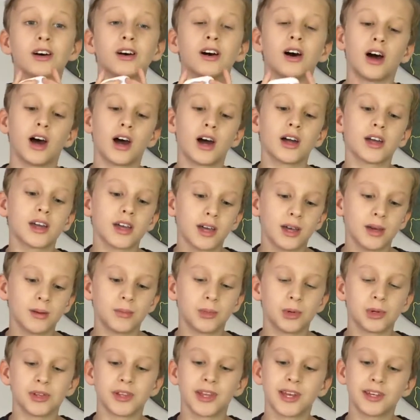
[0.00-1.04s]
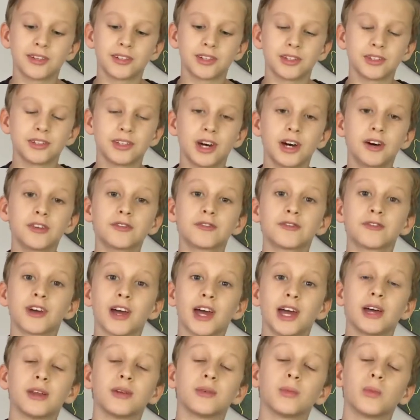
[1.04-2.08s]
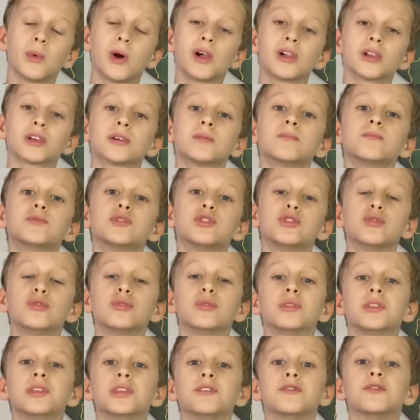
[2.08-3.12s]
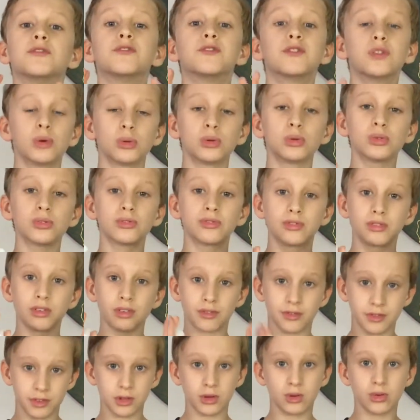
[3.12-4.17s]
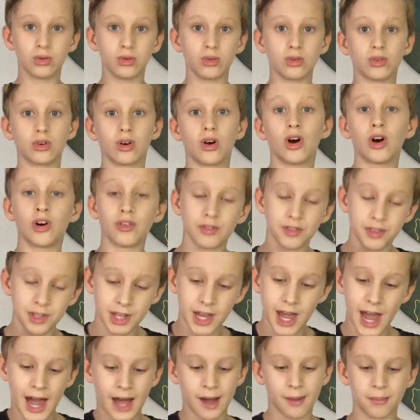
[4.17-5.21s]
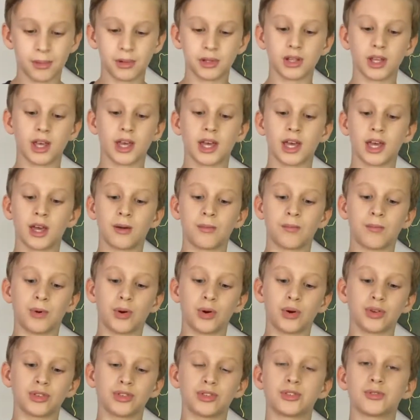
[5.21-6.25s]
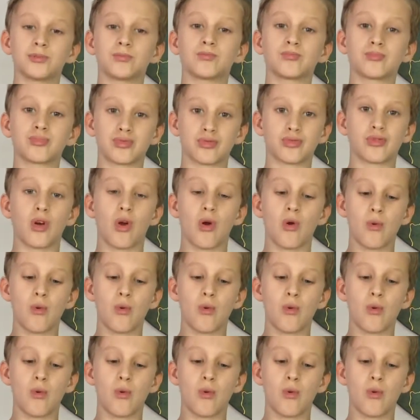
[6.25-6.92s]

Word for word: I am Orlando Dove, and welcome to the full review of the Apple AirPods Pro.